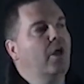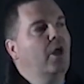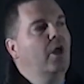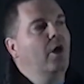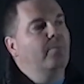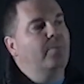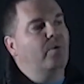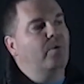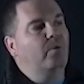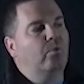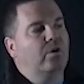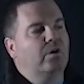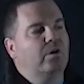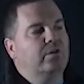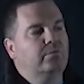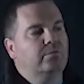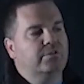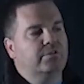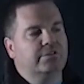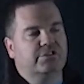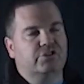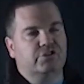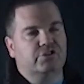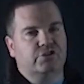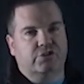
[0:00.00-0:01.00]
But what I
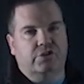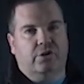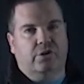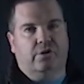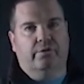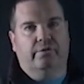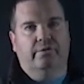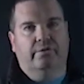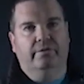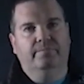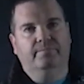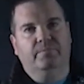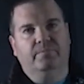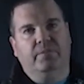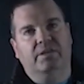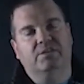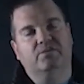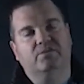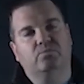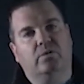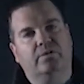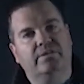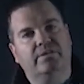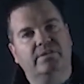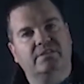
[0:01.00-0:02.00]
want to show
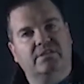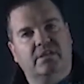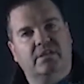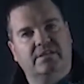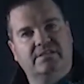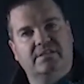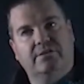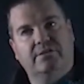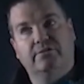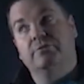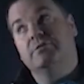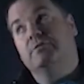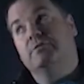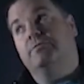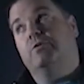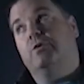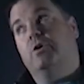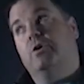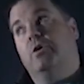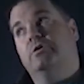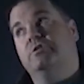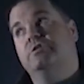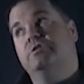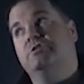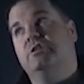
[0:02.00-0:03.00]
is what this idea is of
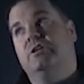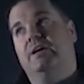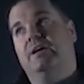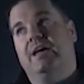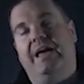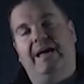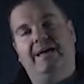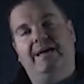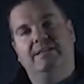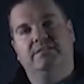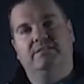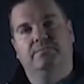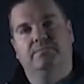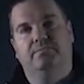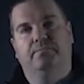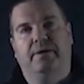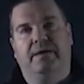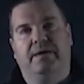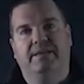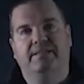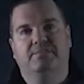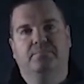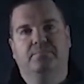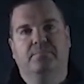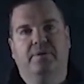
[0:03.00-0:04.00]
conjugate
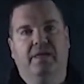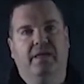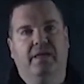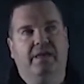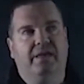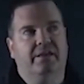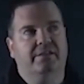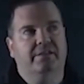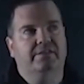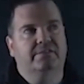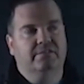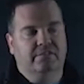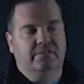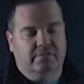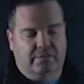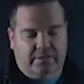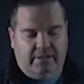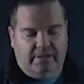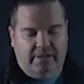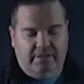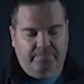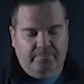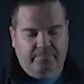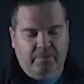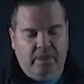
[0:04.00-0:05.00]
acid-base pairs,
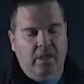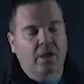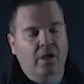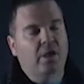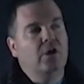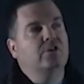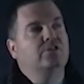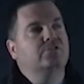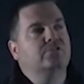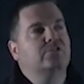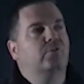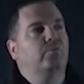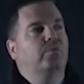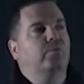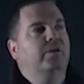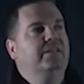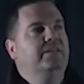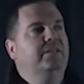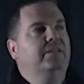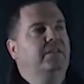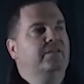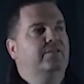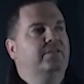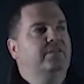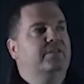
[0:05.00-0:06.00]
okay? So
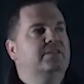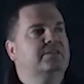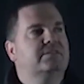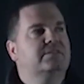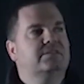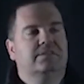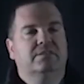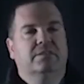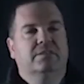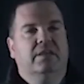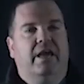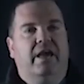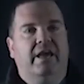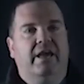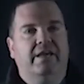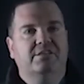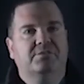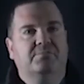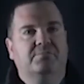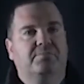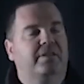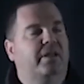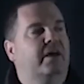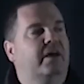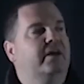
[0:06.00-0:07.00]
when this
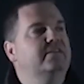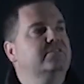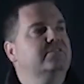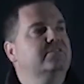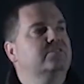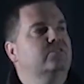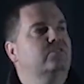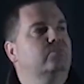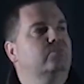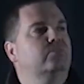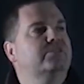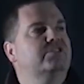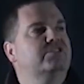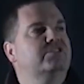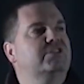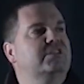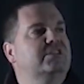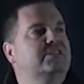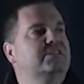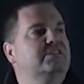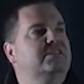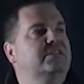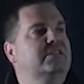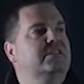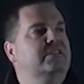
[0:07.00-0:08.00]
H plus, which
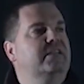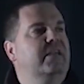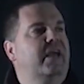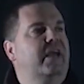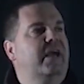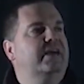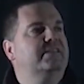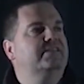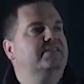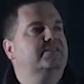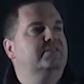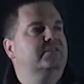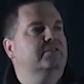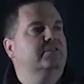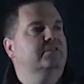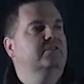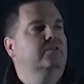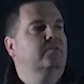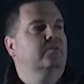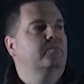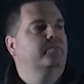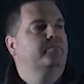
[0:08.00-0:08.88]
is the acid,